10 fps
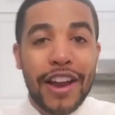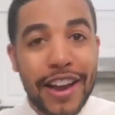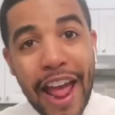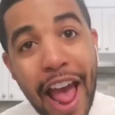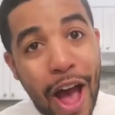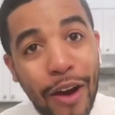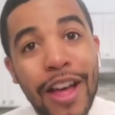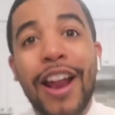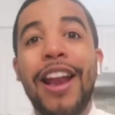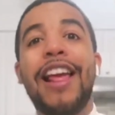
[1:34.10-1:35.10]

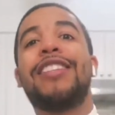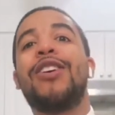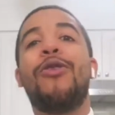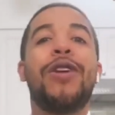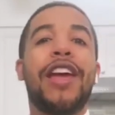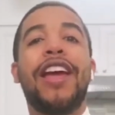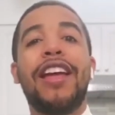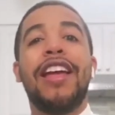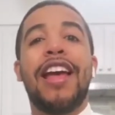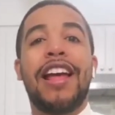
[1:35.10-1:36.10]
Now, let's go
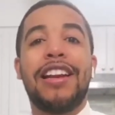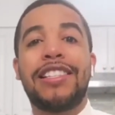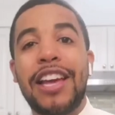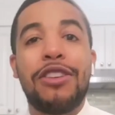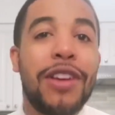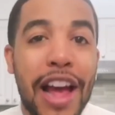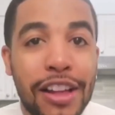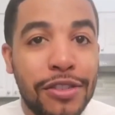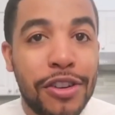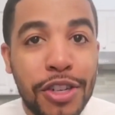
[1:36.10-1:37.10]
in and let's take you
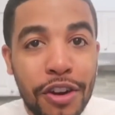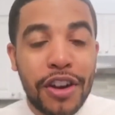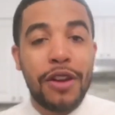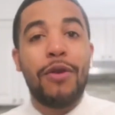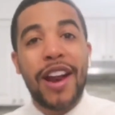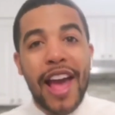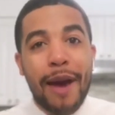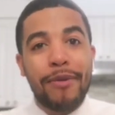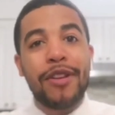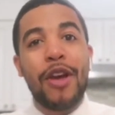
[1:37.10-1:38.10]
guys on a journey of what
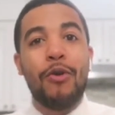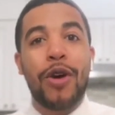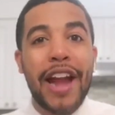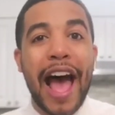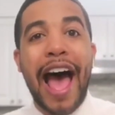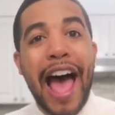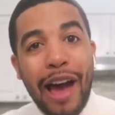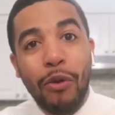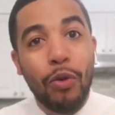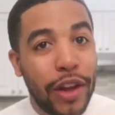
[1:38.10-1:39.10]
happened when
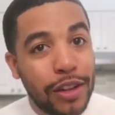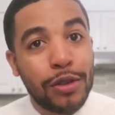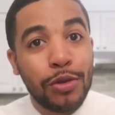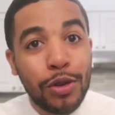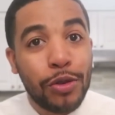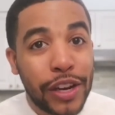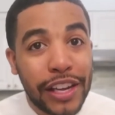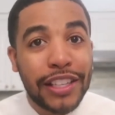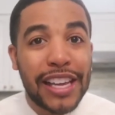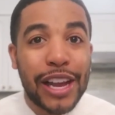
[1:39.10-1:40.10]
I went to
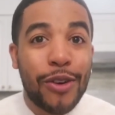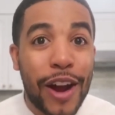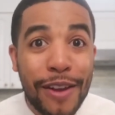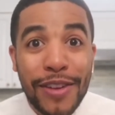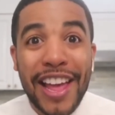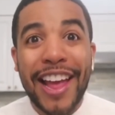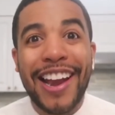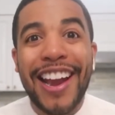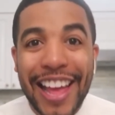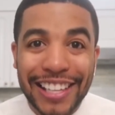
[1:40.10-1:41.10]
Greens and Gravy
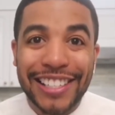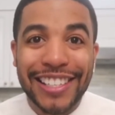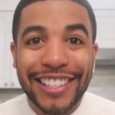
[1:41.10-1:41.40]
Atlanta.